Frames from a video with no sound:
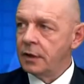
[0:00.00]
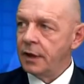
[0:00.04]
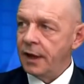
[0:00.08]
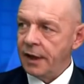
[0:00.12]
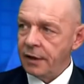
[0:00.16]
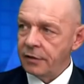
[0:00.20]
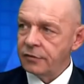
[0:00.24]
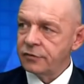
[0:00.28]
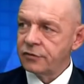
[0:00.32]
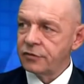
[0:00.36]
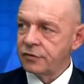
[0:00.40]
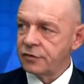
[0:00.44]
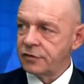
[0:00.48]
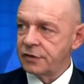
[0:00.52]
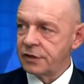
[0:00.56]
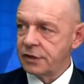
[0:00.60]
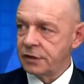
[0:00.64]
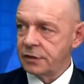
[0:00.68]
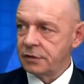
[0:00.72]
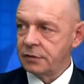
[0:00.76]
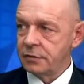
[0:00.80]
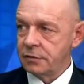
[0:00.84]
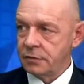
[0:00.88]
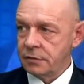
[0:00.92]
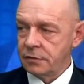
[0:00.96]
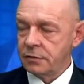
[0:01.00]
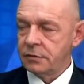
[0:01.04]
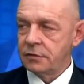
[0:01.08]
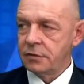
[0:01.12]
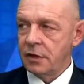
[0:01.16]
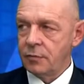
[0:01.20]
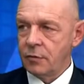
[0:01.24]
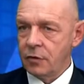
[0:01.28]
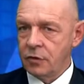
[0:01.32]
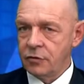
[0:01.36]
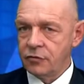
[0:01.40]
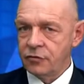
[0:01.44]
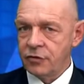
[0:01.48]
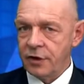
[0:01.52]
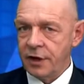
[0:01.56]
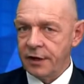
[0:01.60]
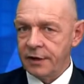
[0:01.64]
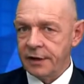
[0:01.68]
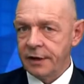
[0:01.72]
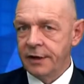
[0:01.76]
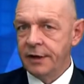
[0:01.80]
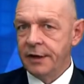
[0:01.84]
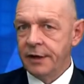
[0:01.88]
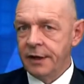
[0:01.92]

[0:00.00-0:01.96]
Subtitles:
outsourcing type contract